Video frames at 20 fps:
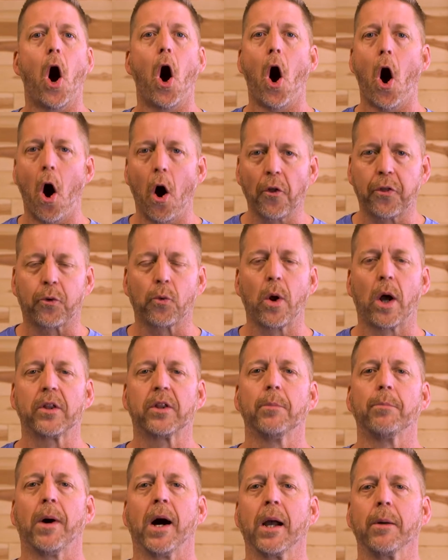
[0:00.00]
All throughout
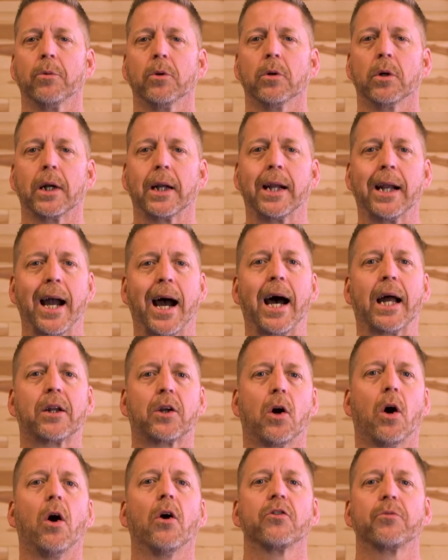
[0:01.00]
the Bible, God
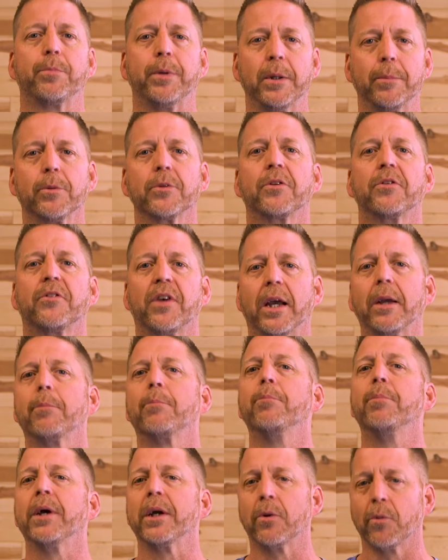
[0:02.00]
calls people to take
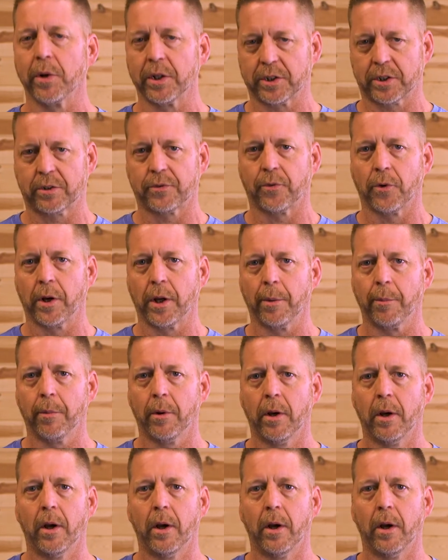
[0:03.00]
big risks for him.